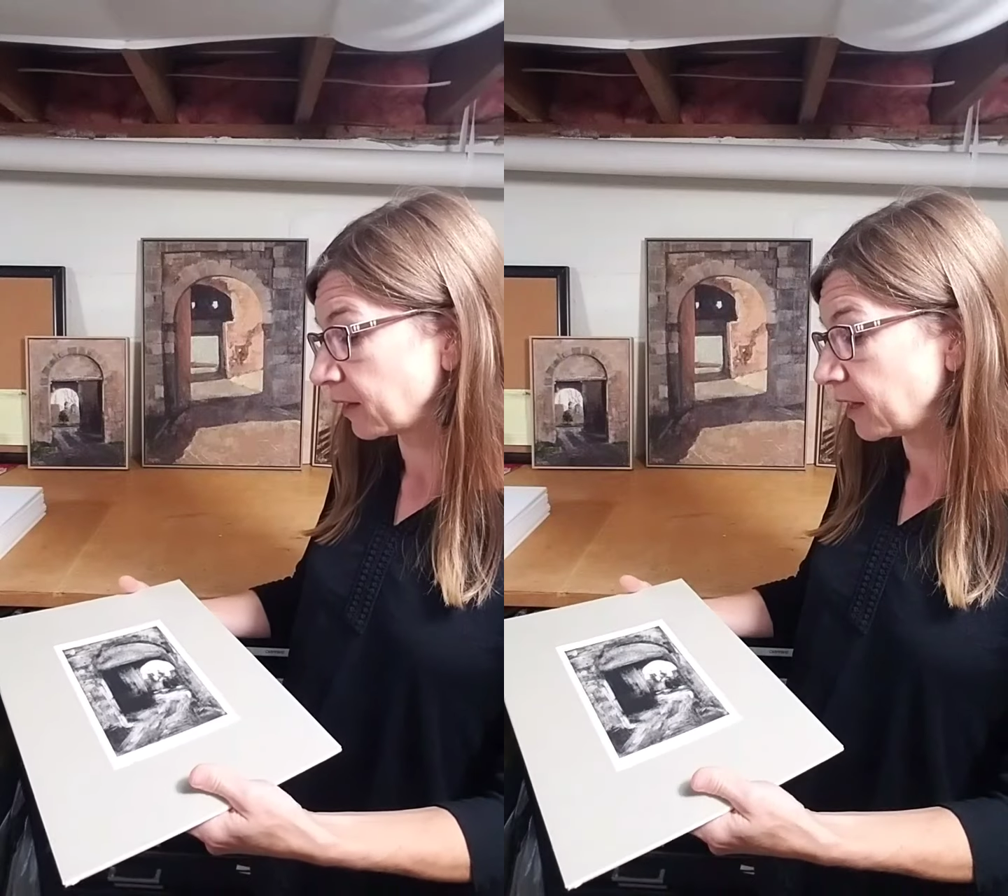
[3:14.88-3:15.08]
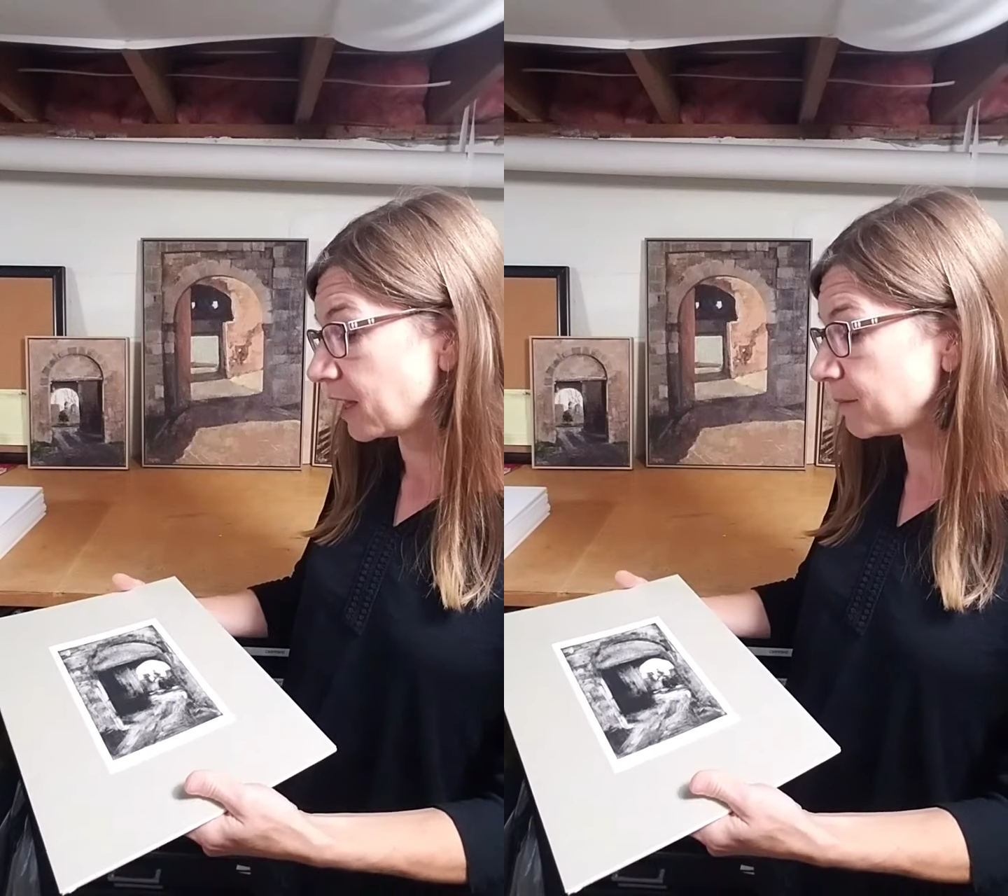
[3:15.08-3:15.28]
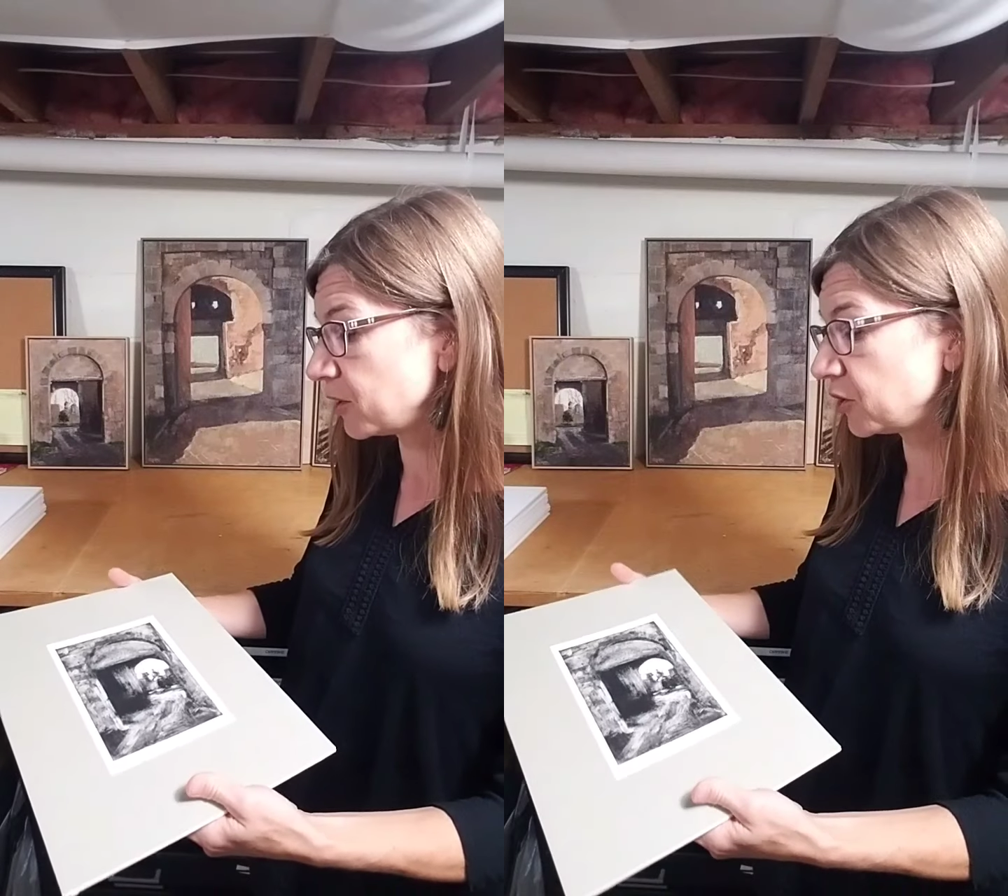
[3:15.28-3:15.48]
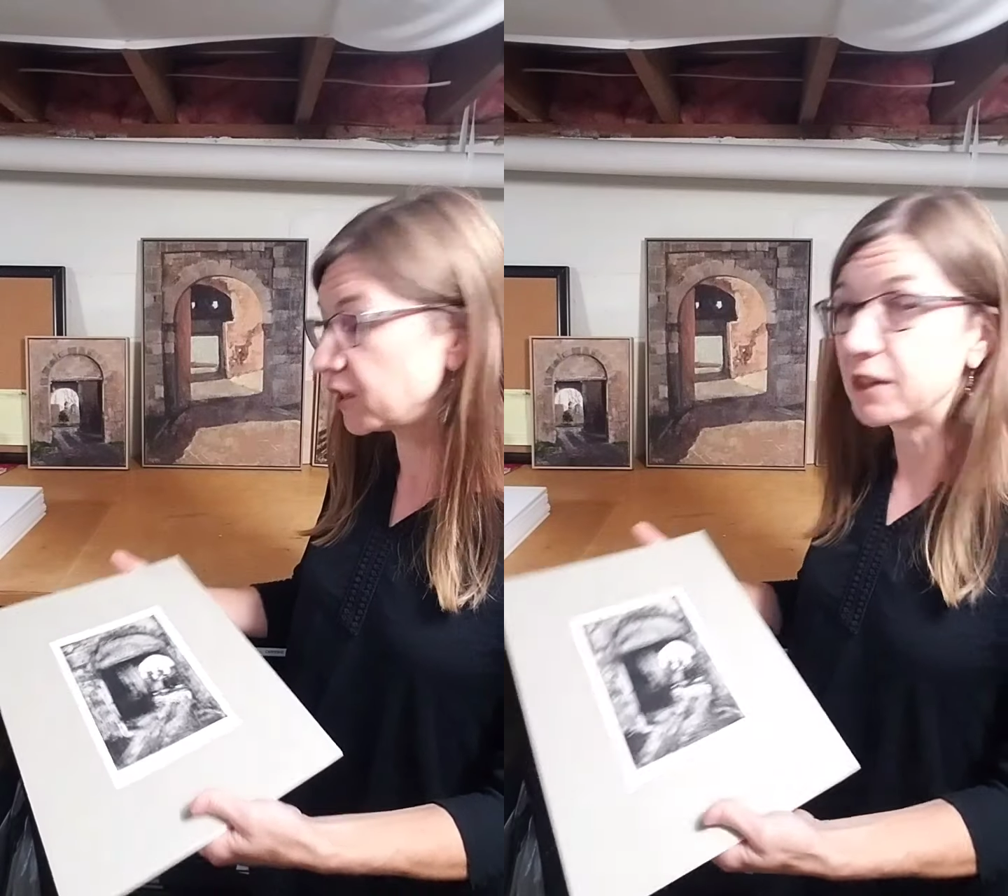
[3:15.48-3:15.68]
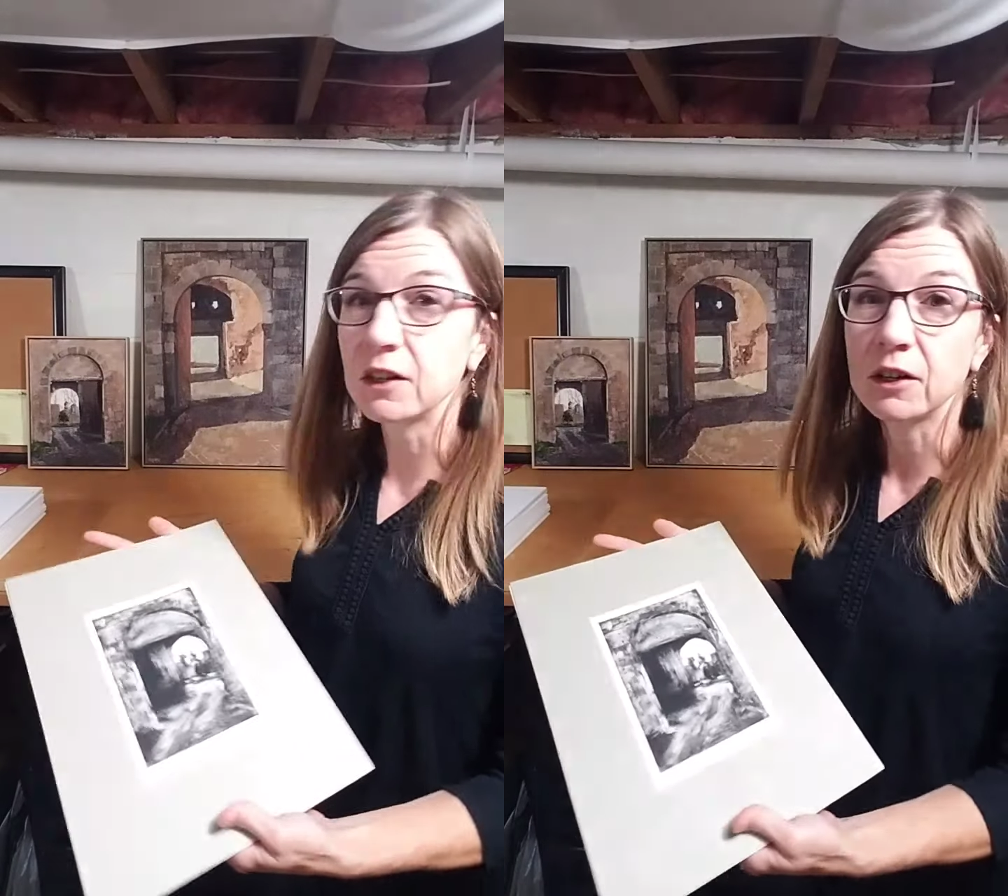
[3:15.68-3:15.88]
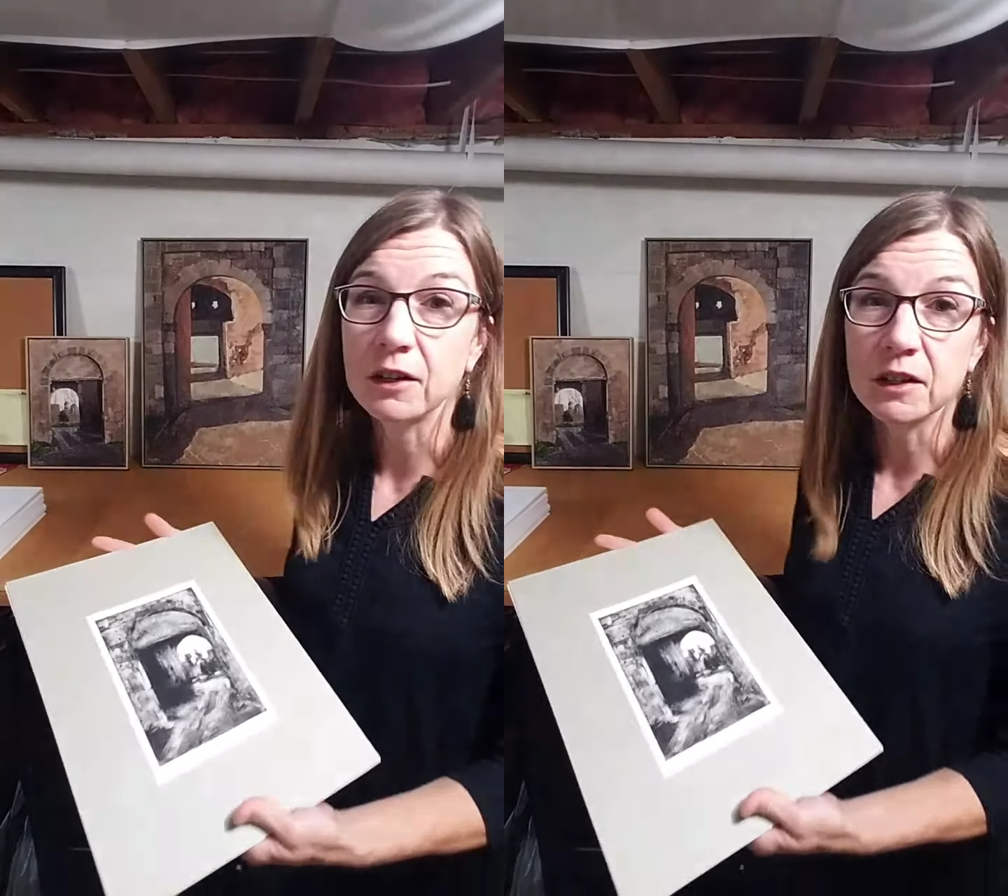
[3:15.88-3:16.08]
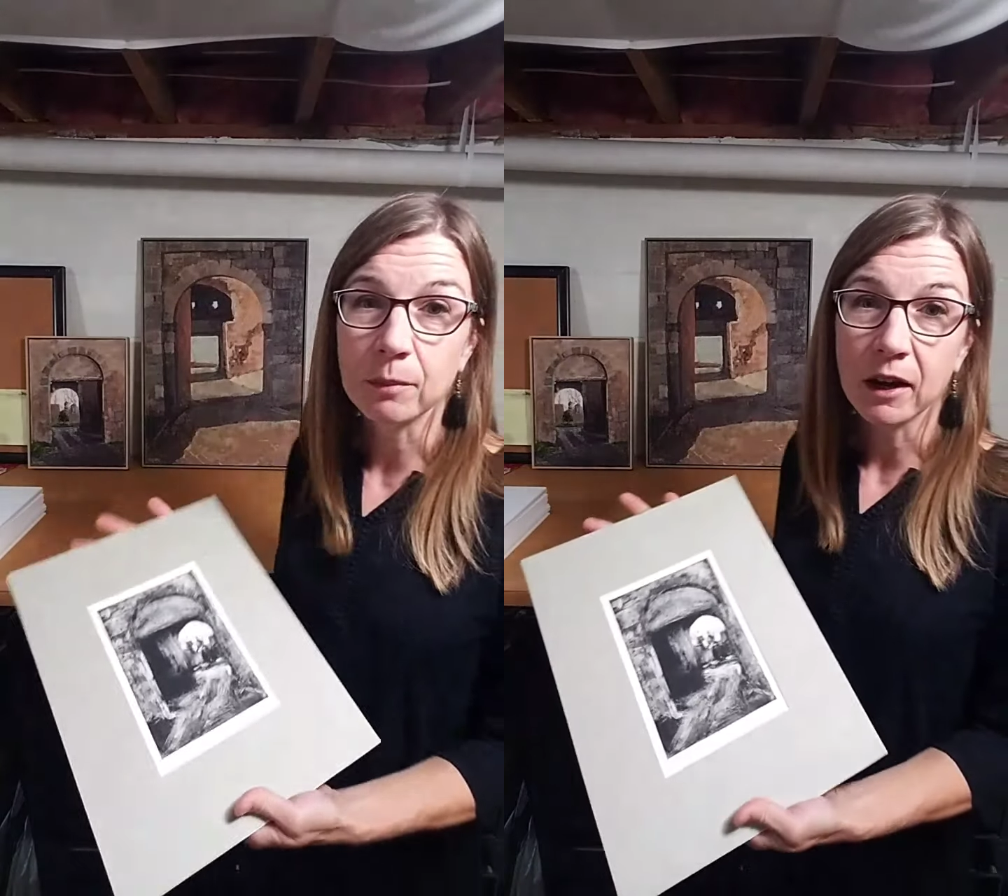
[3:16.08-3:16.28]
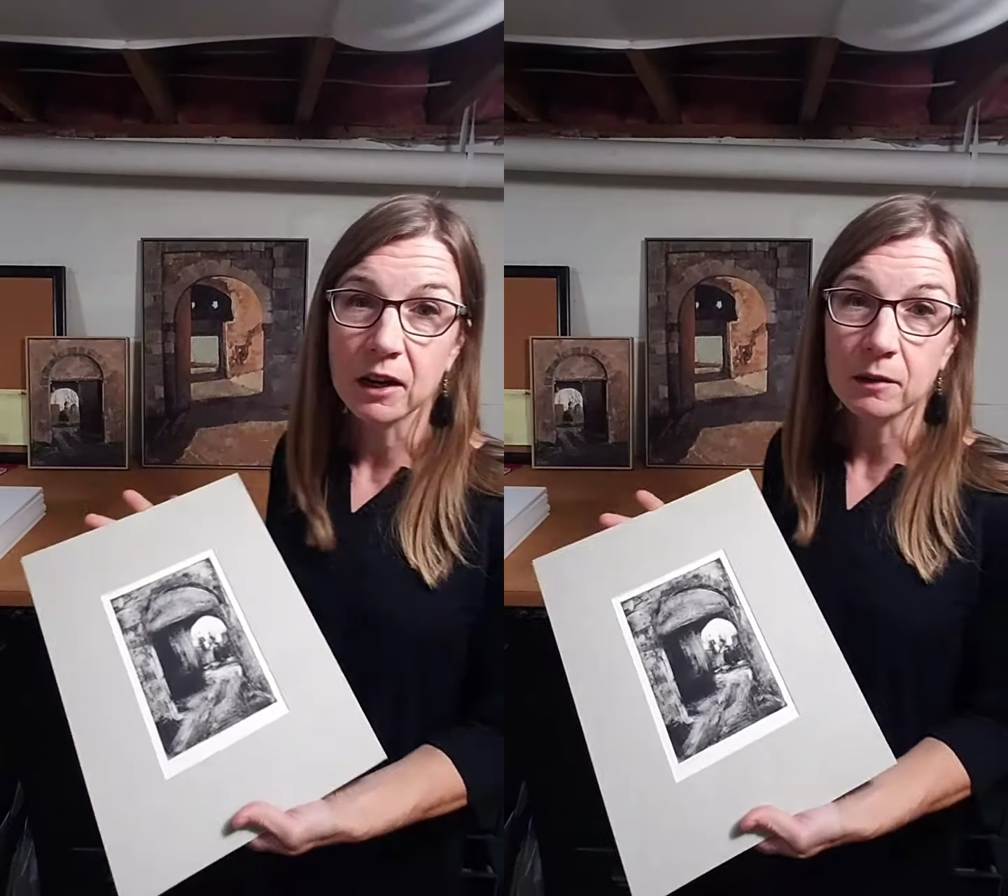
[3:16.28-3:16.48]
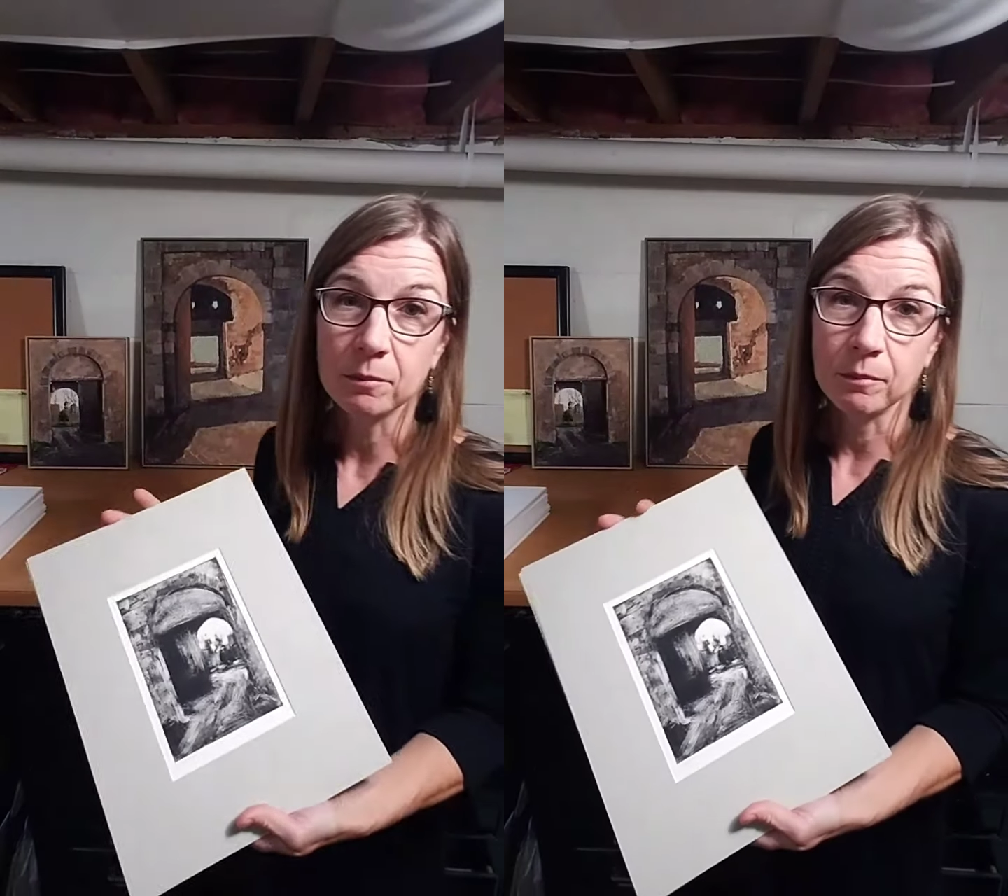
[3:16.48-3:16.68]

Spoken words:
images are inspired